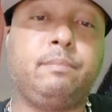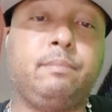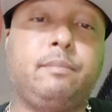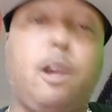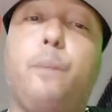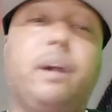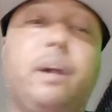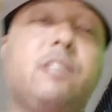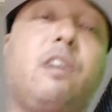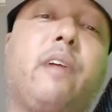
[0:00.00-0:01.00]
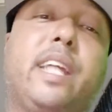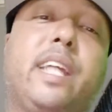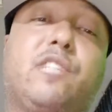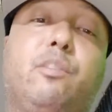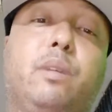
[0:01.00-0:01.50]
Oh, Bill, it's going to go down in
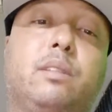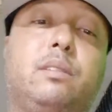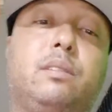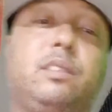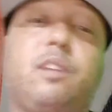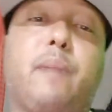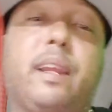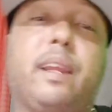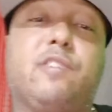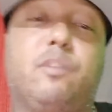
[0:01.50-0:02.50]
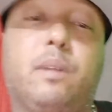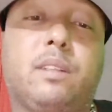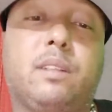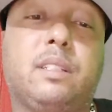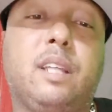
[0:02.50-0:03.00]
history book. It's going to go down in history
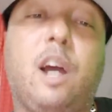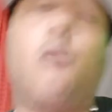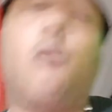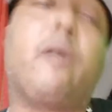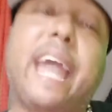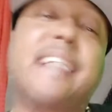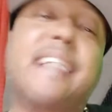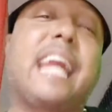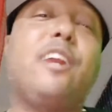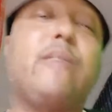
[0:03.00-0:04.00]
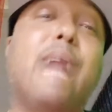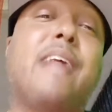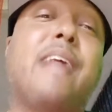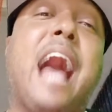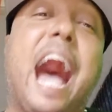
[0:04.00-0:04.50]
books. Oh, well, Kaz, I didn't
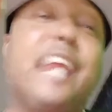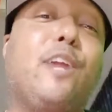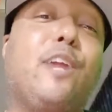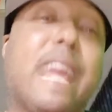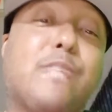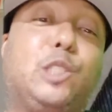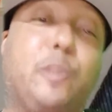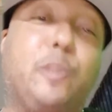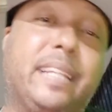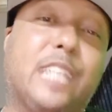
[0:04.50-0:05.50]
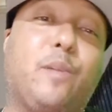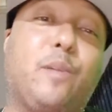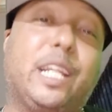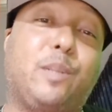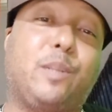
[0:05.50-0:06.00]
know that's what you meant, that
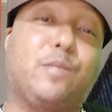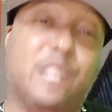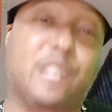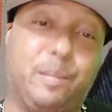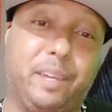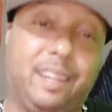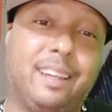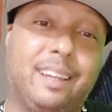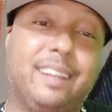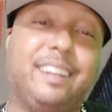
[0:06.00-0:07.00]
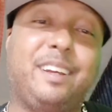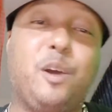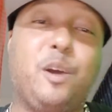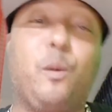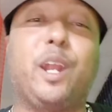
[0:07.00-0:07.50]
2020 was going to be
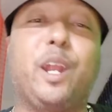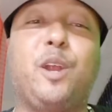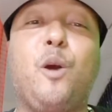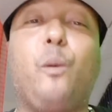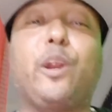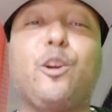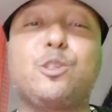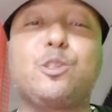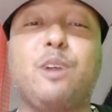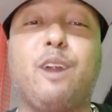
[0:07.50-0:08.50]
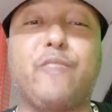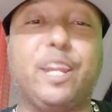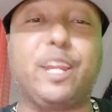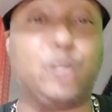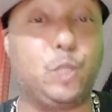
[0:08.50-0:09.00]
one of those
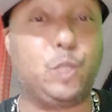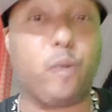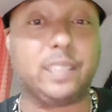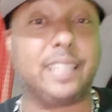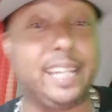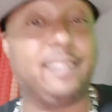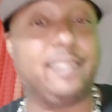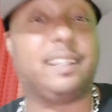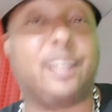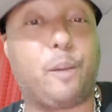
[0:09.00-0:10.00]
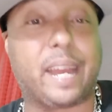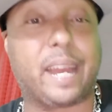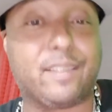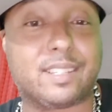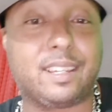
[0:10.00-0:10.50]
videos you want to delete and nobody ever
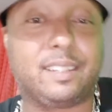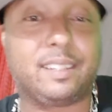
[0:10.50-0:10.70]
see.